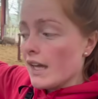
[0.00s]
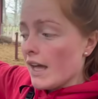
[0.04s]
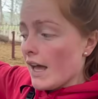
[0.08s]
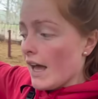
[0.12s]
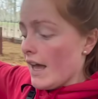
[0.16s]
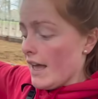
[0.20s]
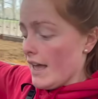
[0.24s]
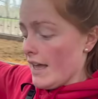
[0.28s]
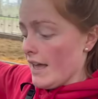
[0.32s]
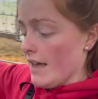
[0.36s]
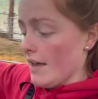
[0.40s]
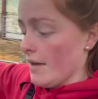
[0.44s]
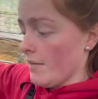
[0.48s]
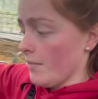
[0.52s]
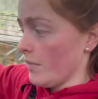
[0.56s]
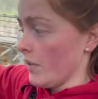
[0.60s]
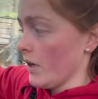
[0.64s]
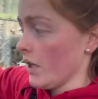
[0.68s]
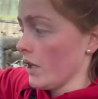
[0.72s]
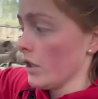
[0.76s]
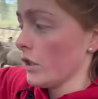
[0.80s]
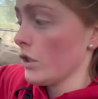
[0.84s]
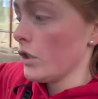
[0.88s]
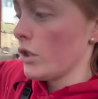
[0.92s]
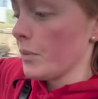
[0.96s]
to
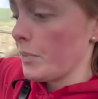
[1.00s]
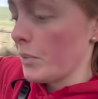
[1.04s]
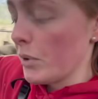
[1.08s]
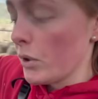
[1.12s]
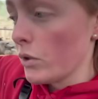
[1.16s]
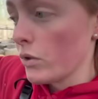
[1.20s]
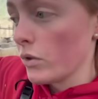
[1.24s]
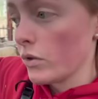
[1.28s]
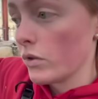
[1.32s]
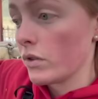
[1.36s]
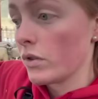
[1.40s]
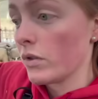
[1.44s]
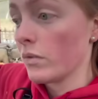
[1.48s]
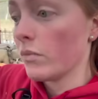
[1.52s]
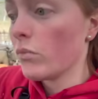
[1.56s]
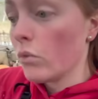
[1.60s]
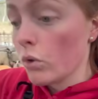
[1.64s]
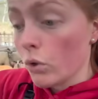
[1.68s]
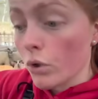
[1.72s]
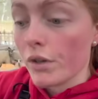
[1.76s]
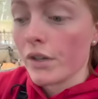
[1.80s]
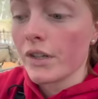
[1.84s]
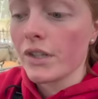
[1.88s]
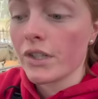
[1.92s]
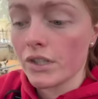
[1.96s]
put
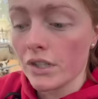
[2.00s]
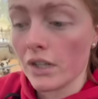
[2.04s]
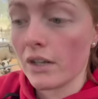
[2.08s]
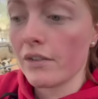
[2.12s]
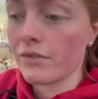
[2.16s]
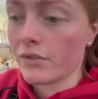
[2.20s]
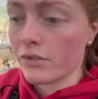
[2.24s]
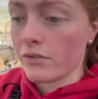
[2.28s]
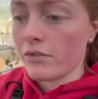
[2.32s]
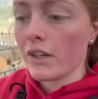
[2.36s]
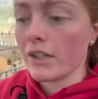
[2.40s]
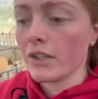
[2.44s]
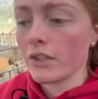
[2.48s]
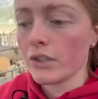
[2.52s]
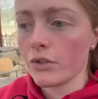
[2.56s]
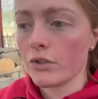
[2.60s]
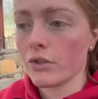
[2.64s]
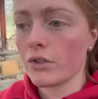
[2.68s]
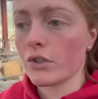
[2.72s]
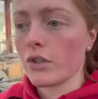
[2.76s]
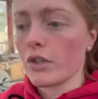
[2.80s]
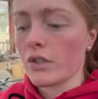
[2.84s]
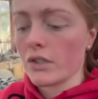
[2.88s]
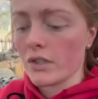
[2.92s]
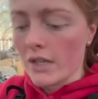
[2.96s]
more stuff to run loose,
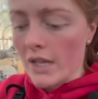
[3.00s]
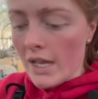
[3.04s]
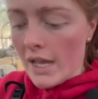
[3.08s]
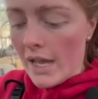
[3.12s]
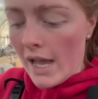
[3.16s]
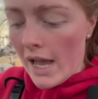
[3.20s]
because